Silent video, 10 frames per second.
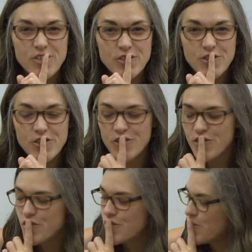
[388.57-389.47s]

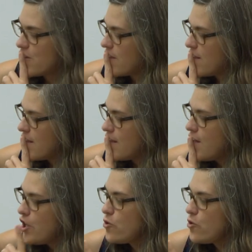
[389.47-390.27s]
Shh.